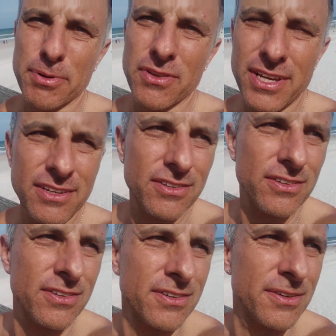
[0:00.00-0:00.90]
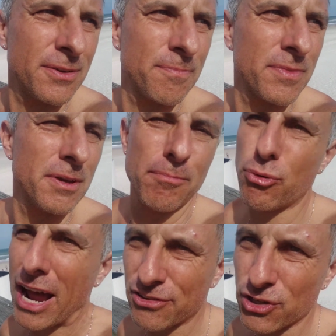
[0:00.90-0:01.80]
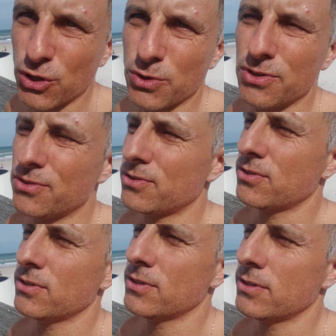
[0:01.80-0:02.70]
police, prosecutors.